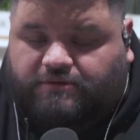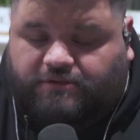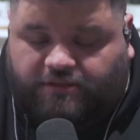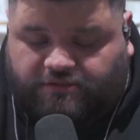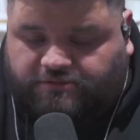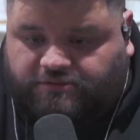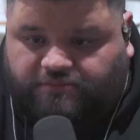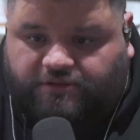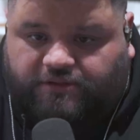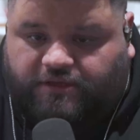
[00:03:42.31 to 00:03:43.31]
That's
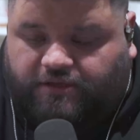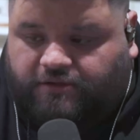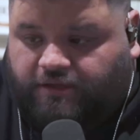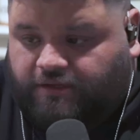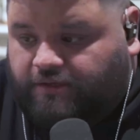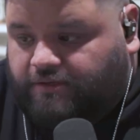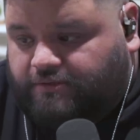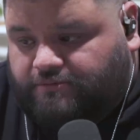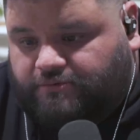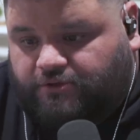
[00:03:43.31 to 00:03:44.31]
something that
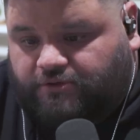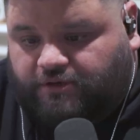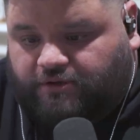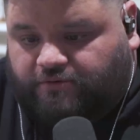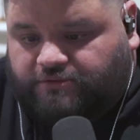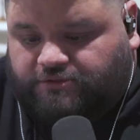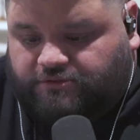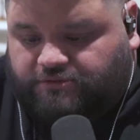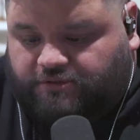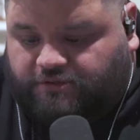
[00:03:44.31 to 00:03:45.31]
you can always use.